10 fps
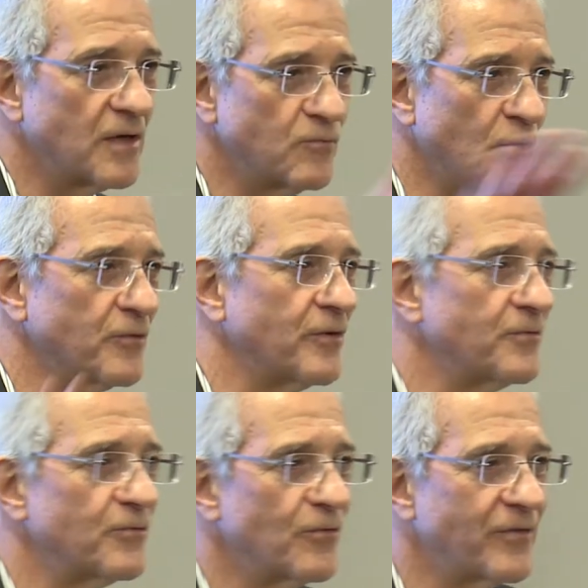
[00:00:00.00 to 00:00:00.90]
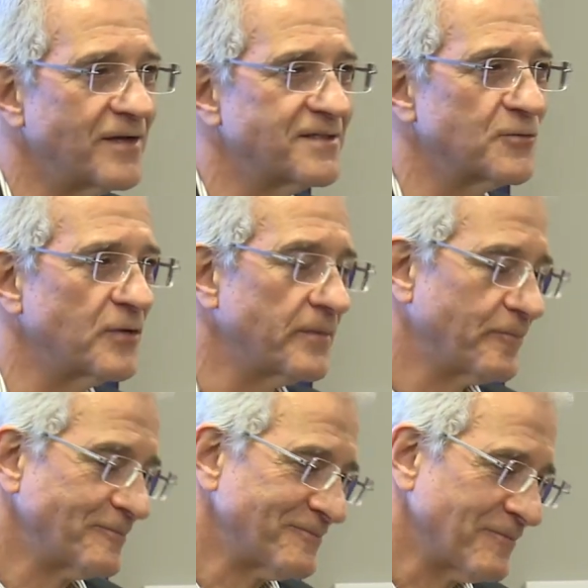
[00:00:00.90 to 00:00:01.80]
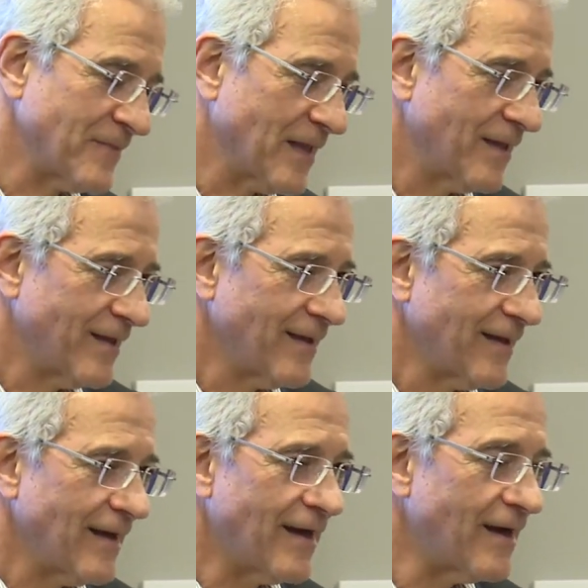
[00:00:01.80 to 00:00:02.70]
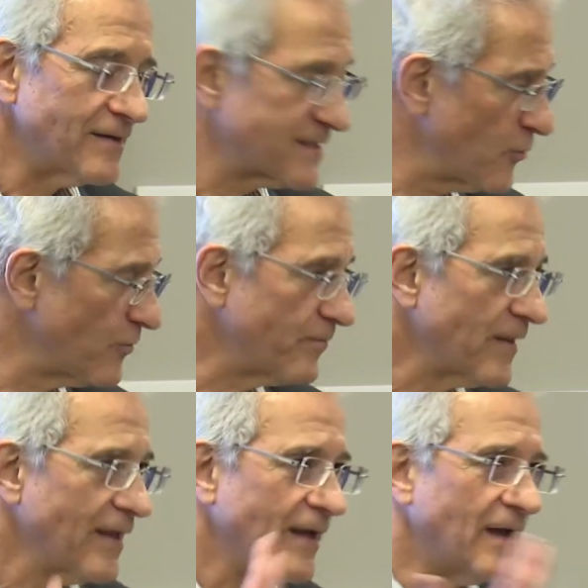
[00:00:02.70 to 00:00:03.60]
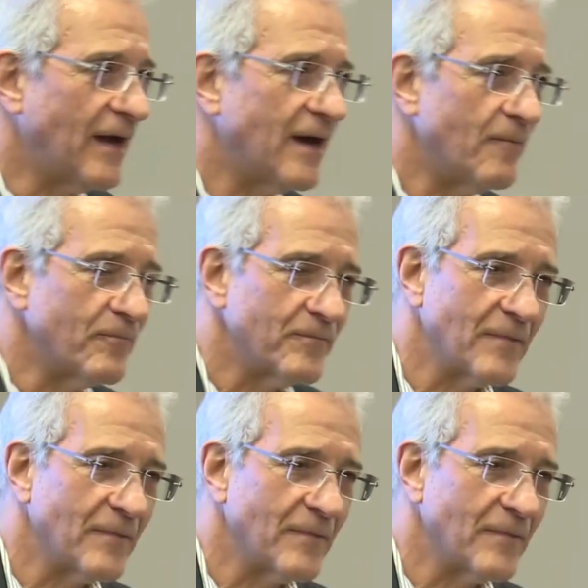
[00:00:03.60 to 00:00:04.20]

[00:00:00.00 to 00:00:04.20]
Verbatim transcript: I won't go into all that story. Uh, so um,